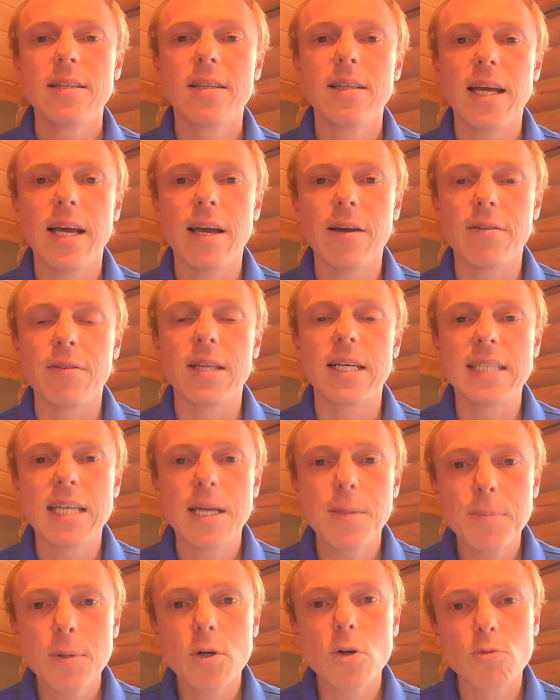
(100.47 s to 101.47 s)
The
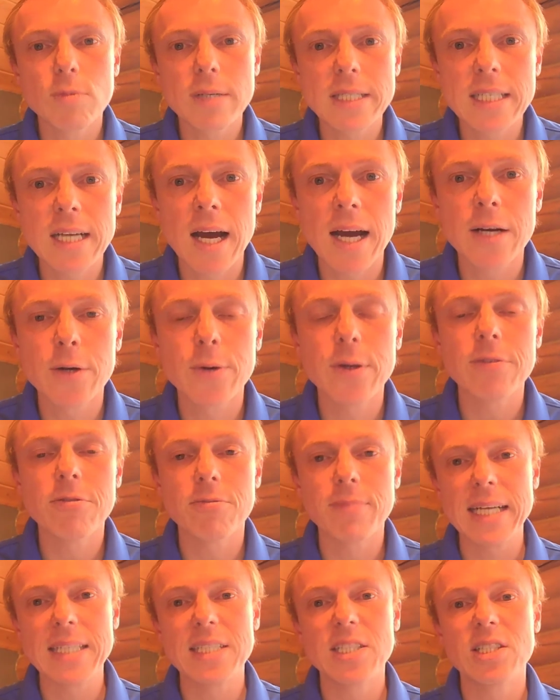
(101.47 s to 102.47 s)
typical retiree from
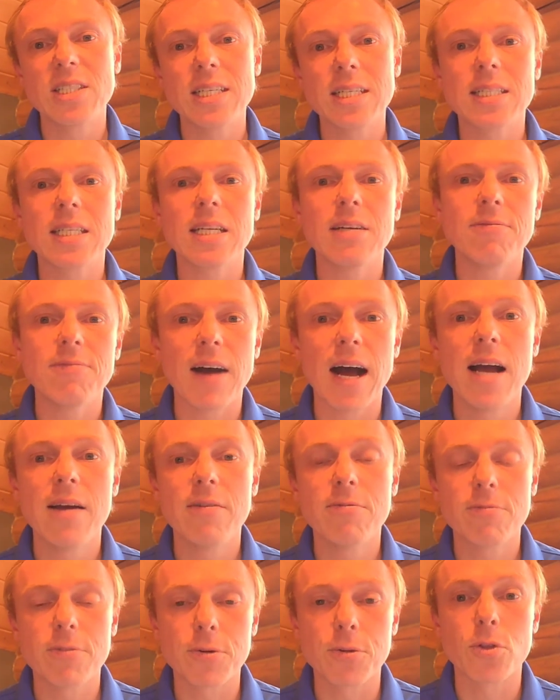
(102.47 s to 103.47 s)
age 65
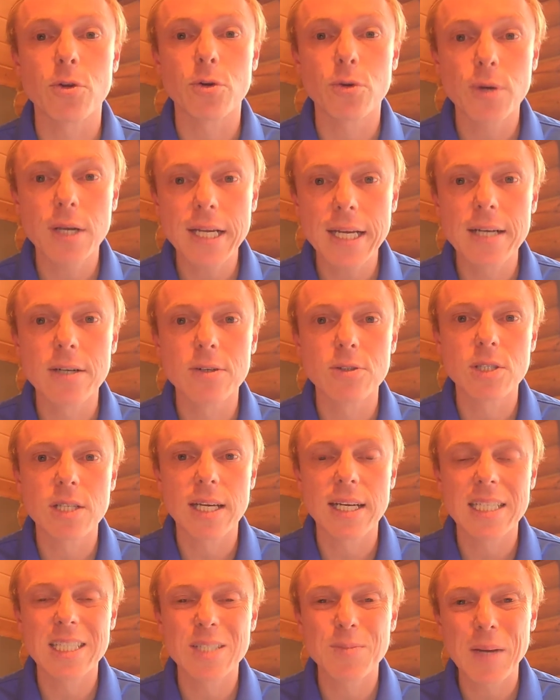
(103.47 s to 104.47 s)
for 30 years
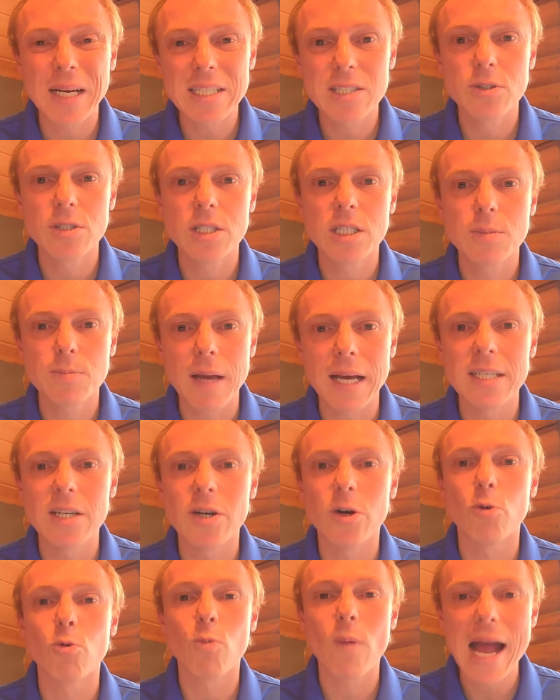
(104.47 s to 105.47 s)
can expect to spend
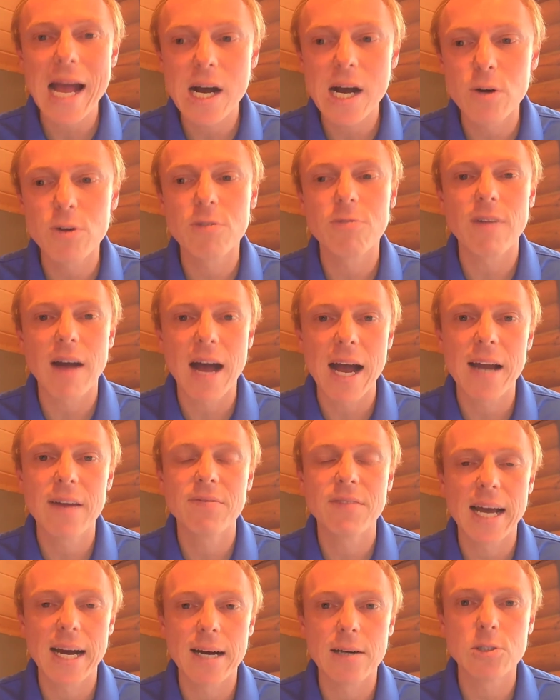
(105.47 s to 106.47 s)
around
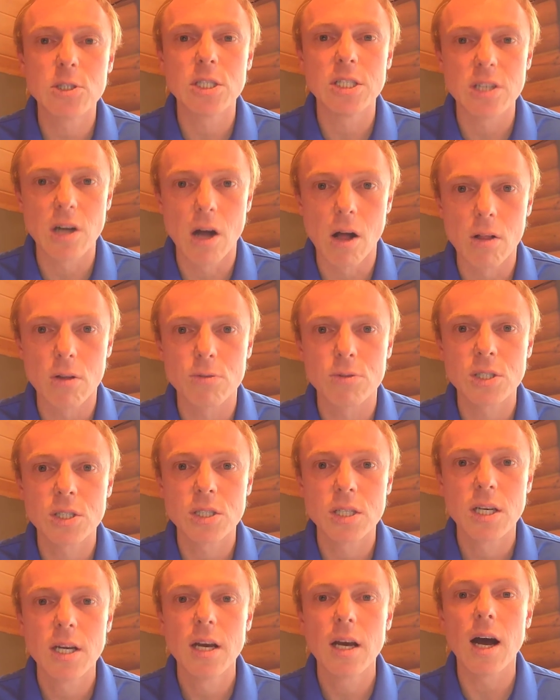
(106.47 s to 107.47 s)
$5,000
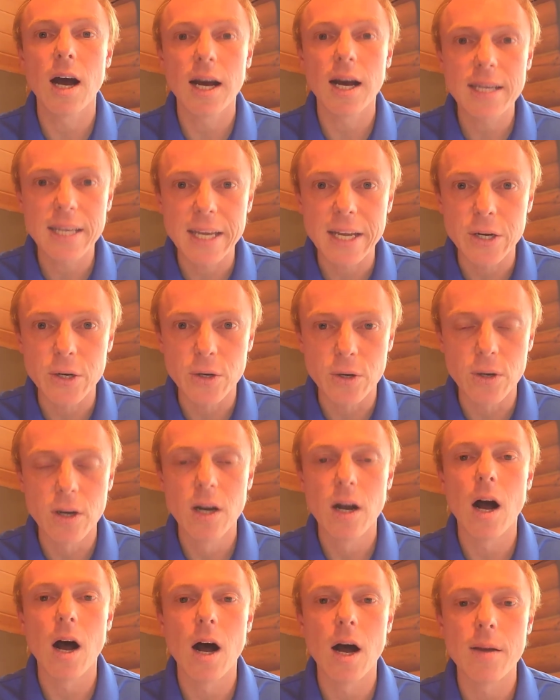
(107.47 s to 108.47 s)
a year
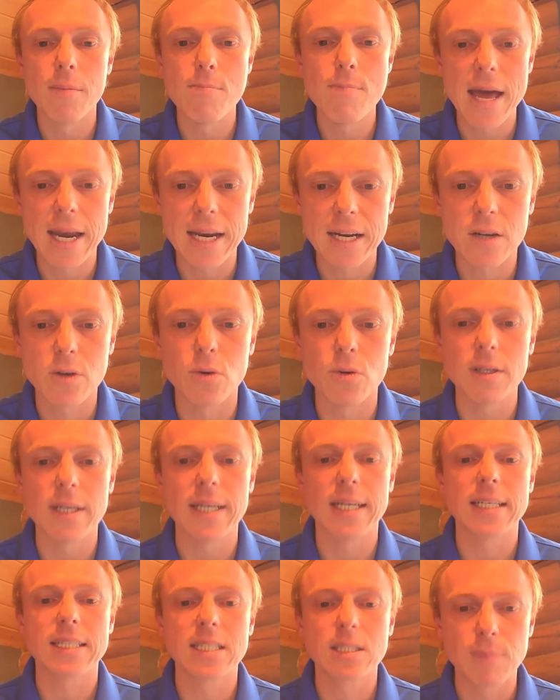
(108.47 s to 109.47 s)
on medical
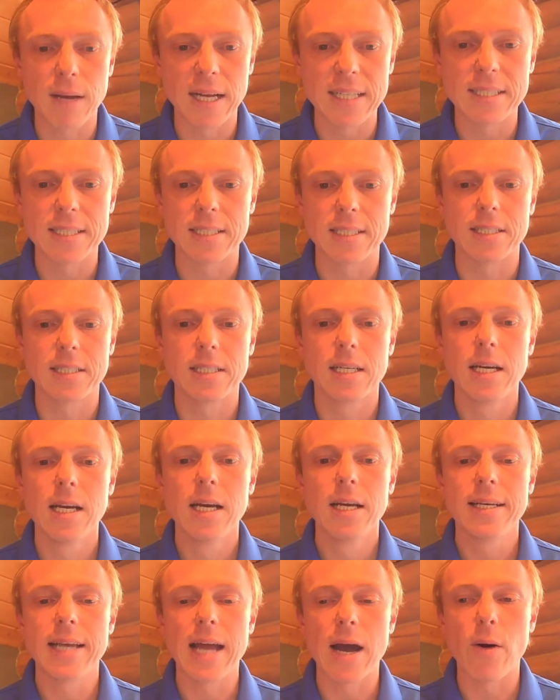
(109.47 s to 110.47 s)
expenses.
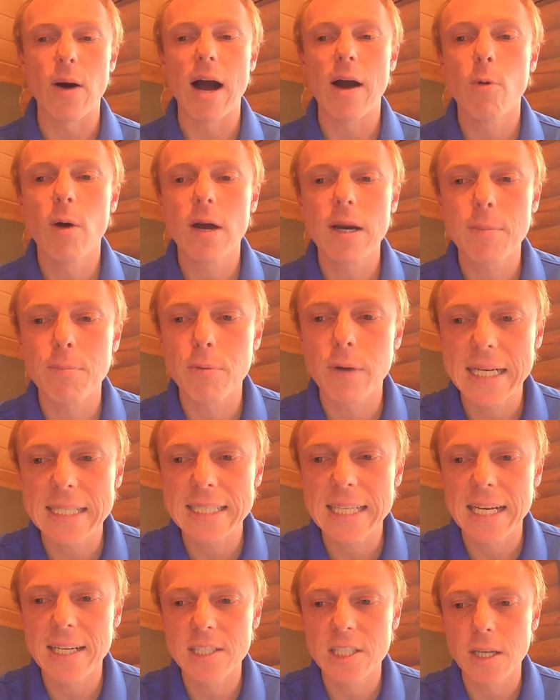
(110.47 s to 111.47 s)
Now, I want to break
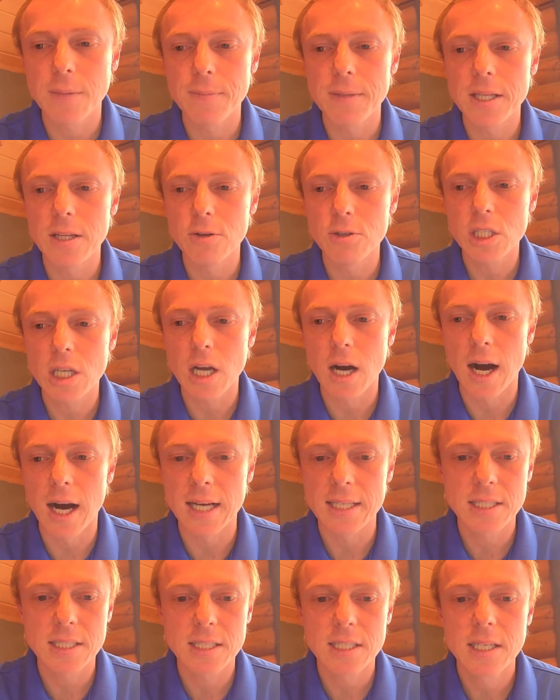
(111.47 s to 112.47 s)
down some of those
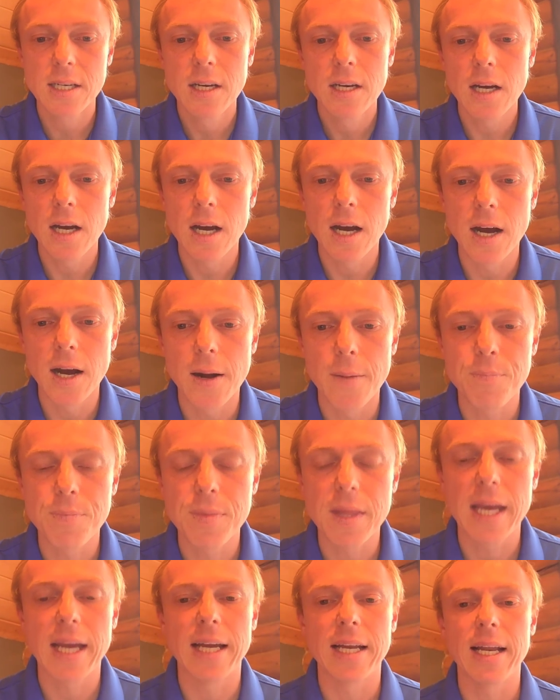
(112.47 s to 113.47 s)
costs
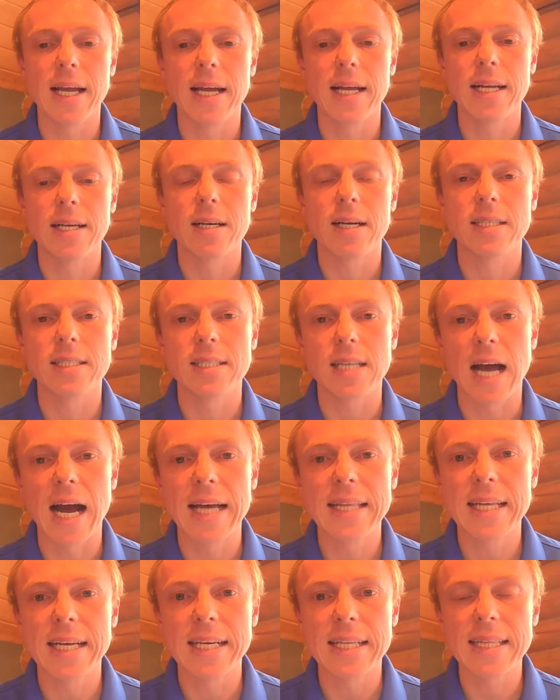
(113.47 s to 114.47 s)
because I
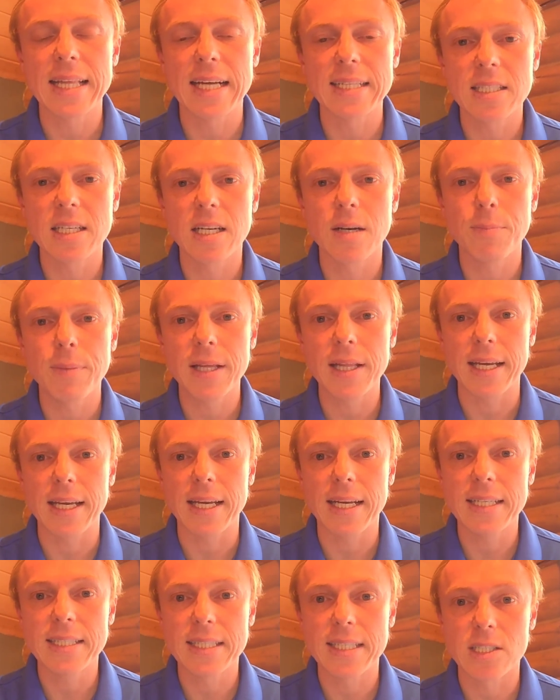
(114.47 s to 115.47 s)
think that's going to be the
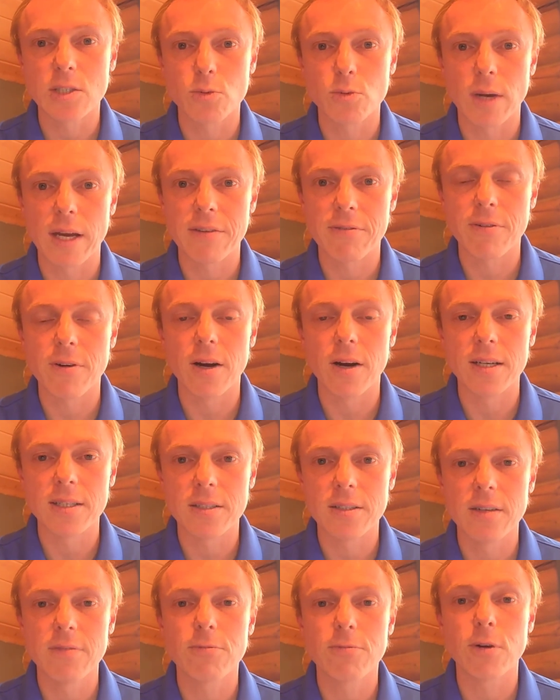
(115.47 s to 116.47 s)
easiest way for
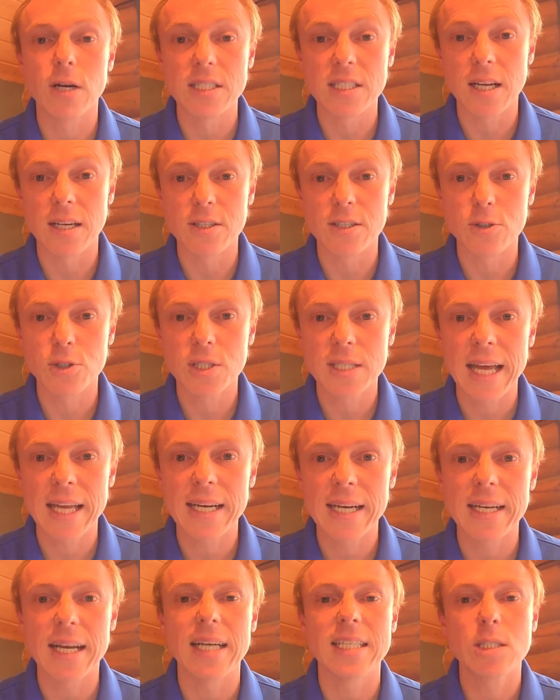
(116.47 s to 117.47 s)
us to understand
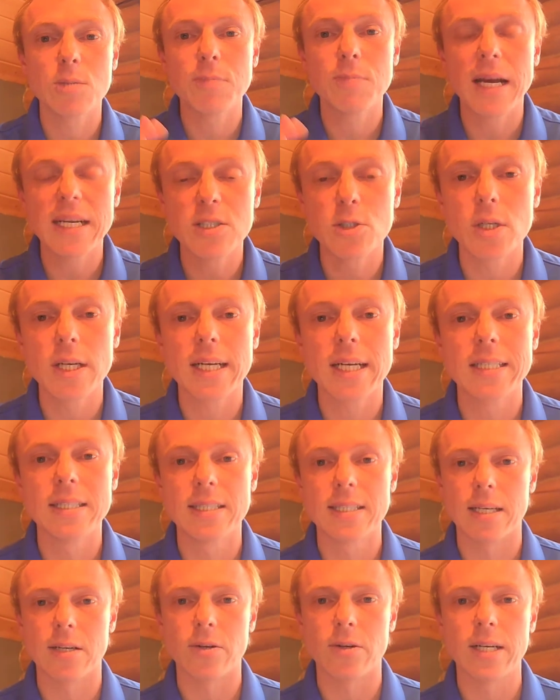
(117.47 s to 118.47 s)
it, especially
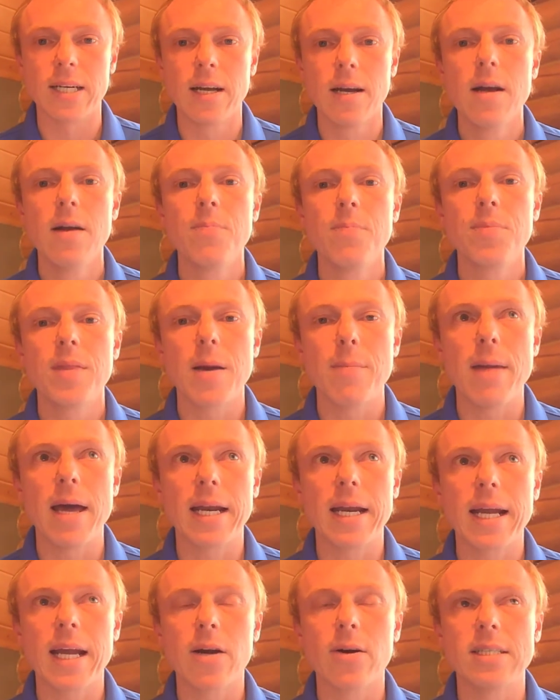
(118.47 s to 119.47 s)
considering that
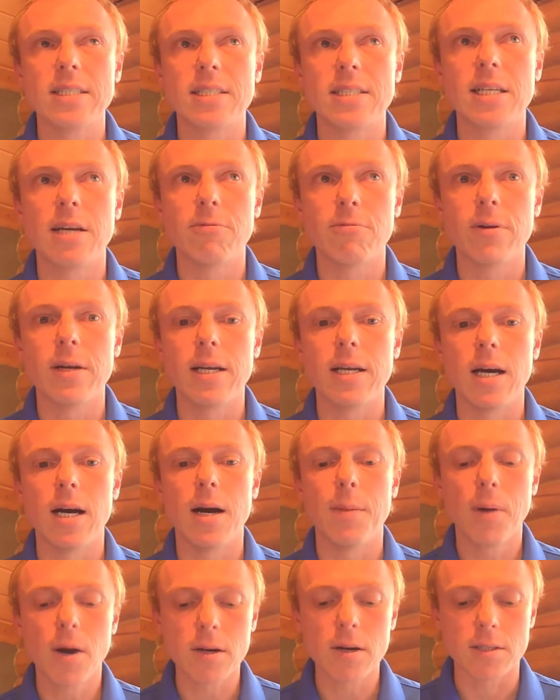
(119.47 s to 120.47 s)
Medicare has different
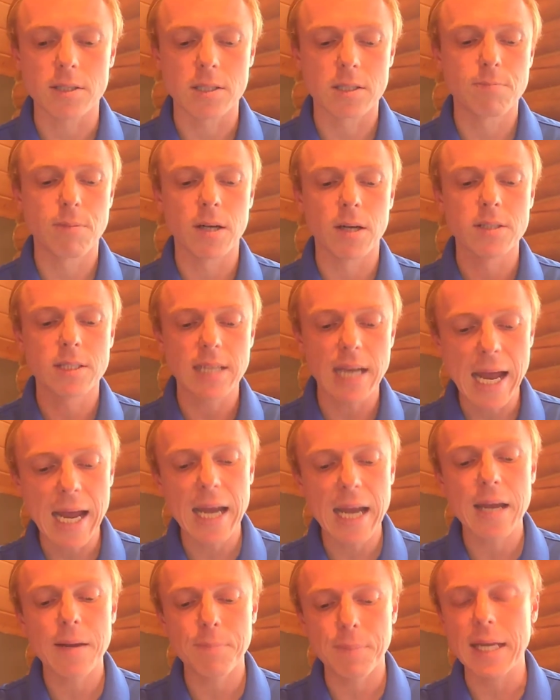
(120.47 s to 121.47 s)
parts
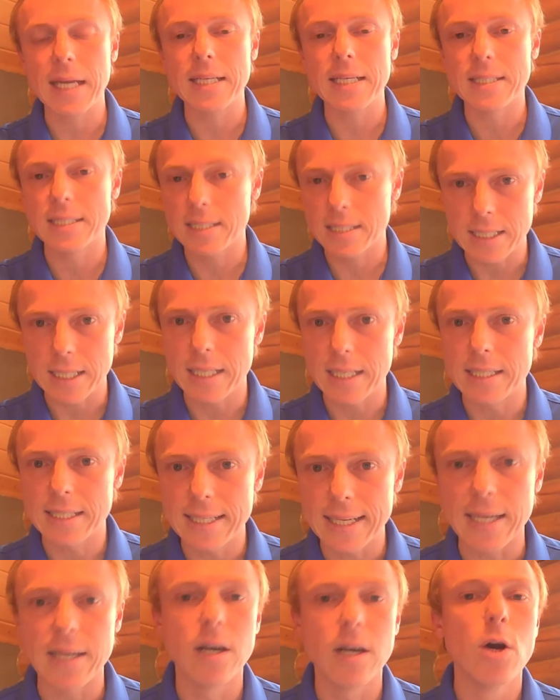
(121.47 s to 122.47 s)
A, B, C, and
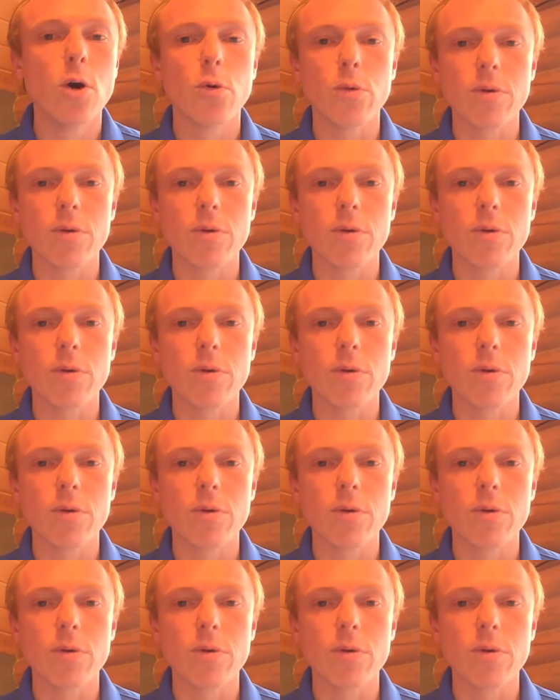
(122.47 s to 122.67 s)
D. We've